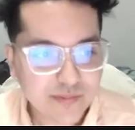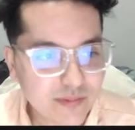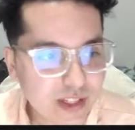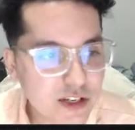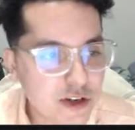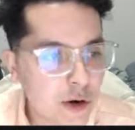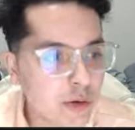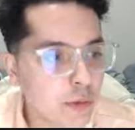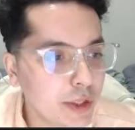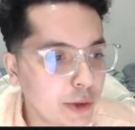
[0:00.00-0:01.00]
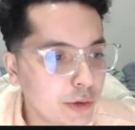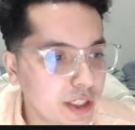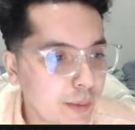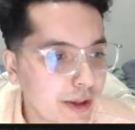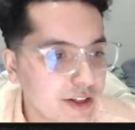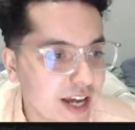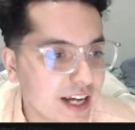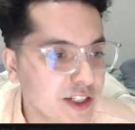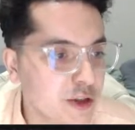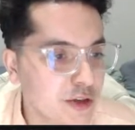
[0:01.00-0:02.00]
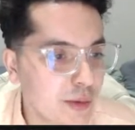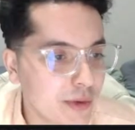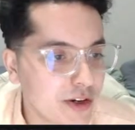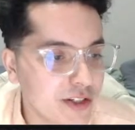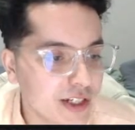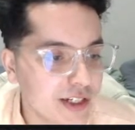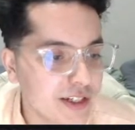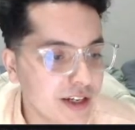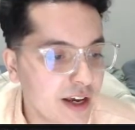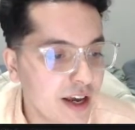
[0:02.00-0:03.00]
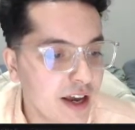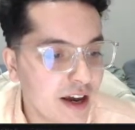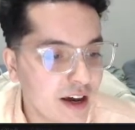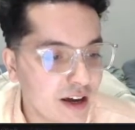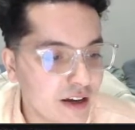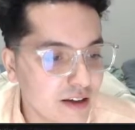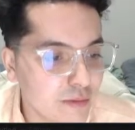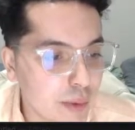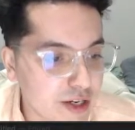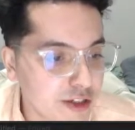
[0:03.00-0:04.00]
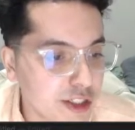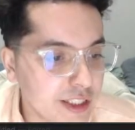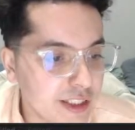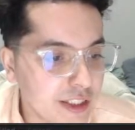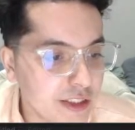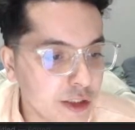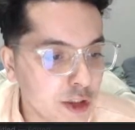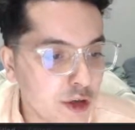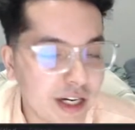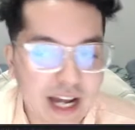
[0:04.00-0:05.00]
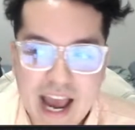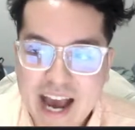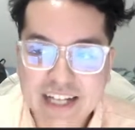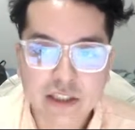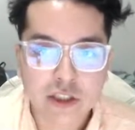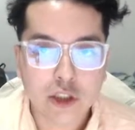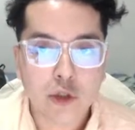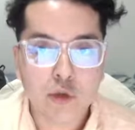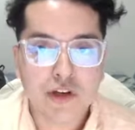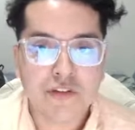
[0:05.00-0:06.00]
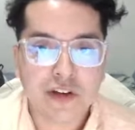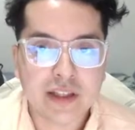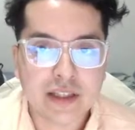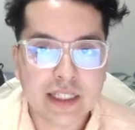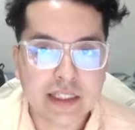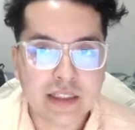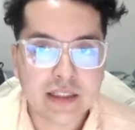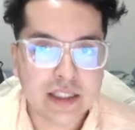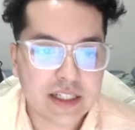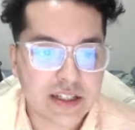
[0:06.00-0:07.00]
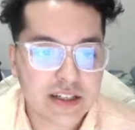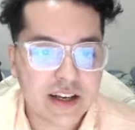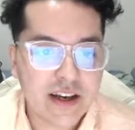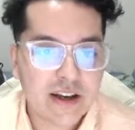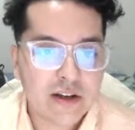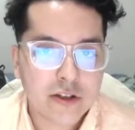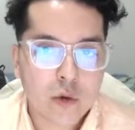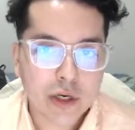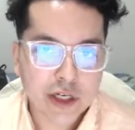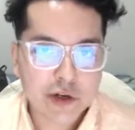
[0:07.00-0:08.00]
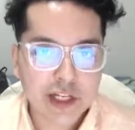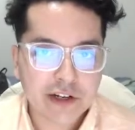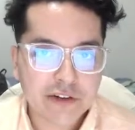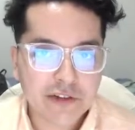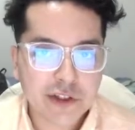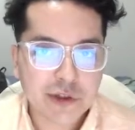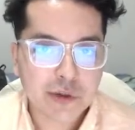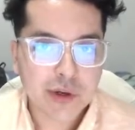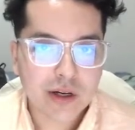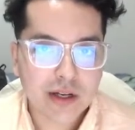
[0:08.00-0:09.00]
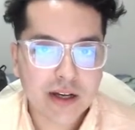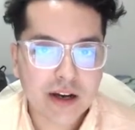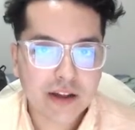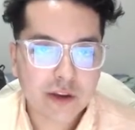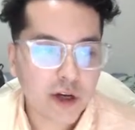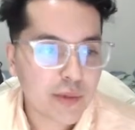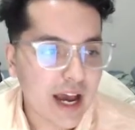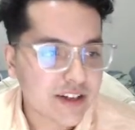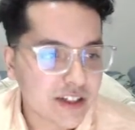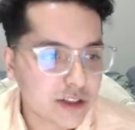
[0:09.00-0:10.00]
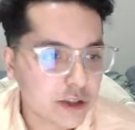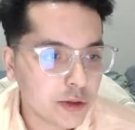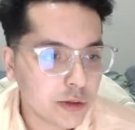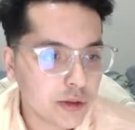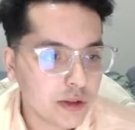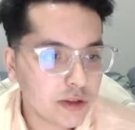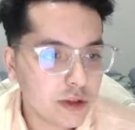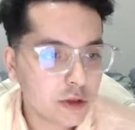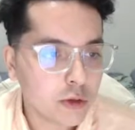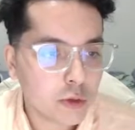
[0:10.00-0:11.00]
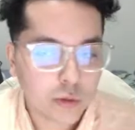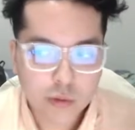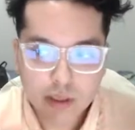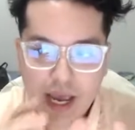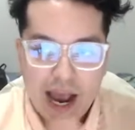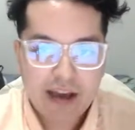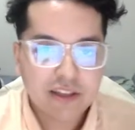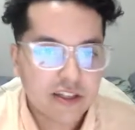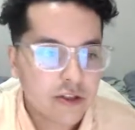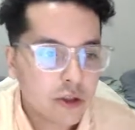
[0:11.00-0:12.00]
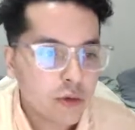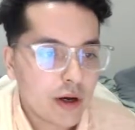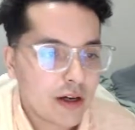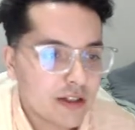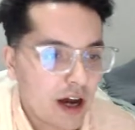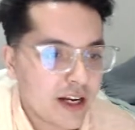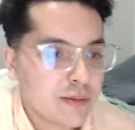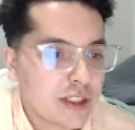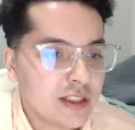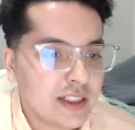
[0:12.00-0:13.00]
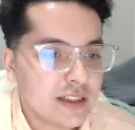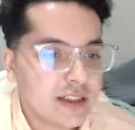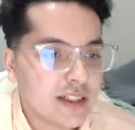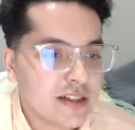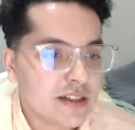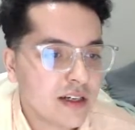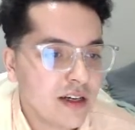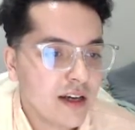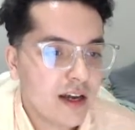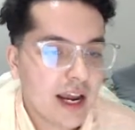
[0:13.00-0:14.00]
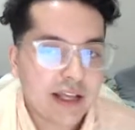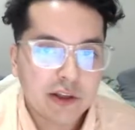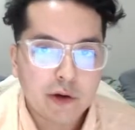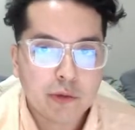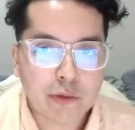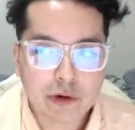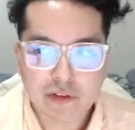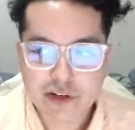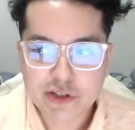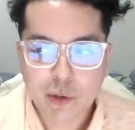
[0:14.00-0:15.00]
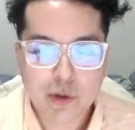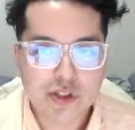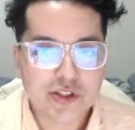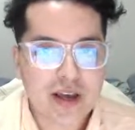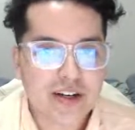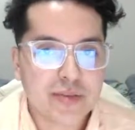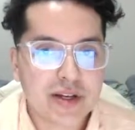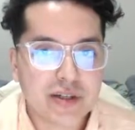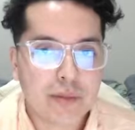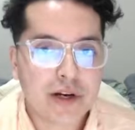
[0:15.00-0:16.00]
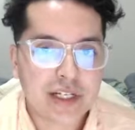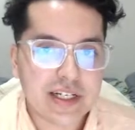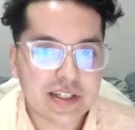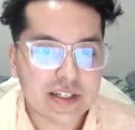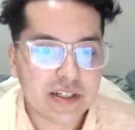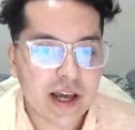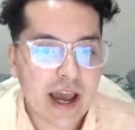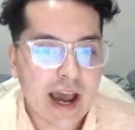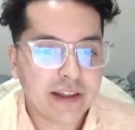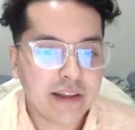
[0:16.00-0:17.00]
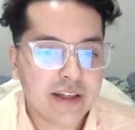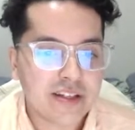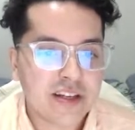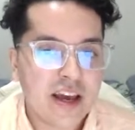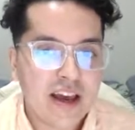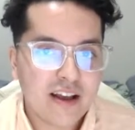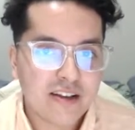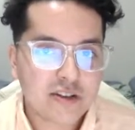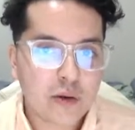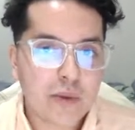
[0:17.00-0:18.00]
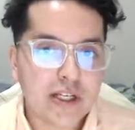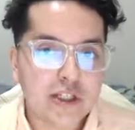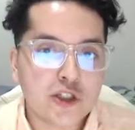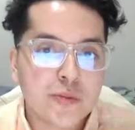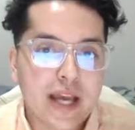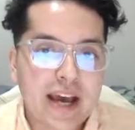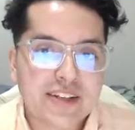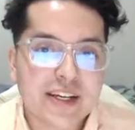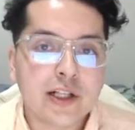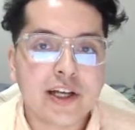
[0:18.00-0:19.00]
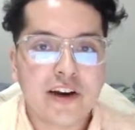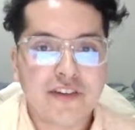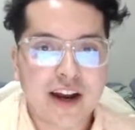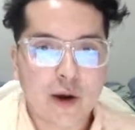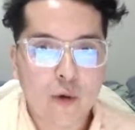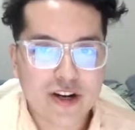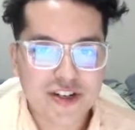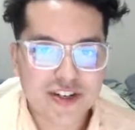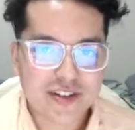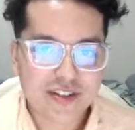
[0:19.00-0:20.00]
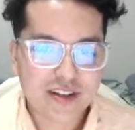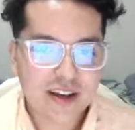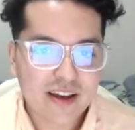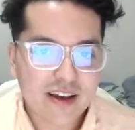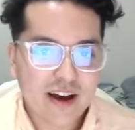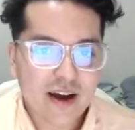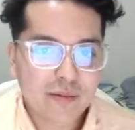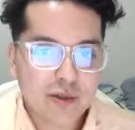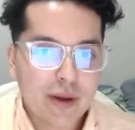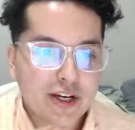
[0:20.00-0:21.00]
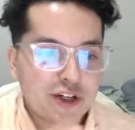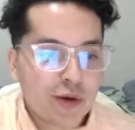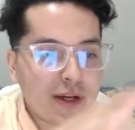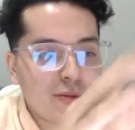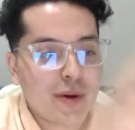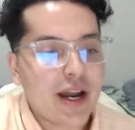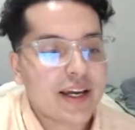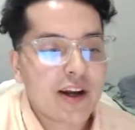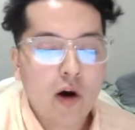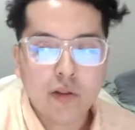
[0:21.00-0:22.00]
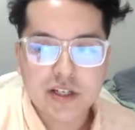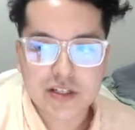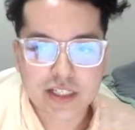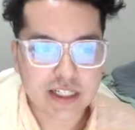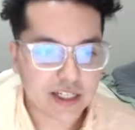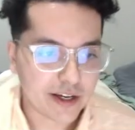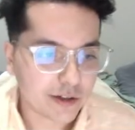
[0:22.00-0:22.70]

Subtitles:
So the really cool thing about this add two numbers is basically you're trying to add two different linked lists. So when you're in an interview, they're going to be asking you to add these two non-empty linked lists, and they're in reversed order. So this actually makes it pretty easy to add this. So, but you should be asking clarifying questions to make sure, because you might not get all this detail.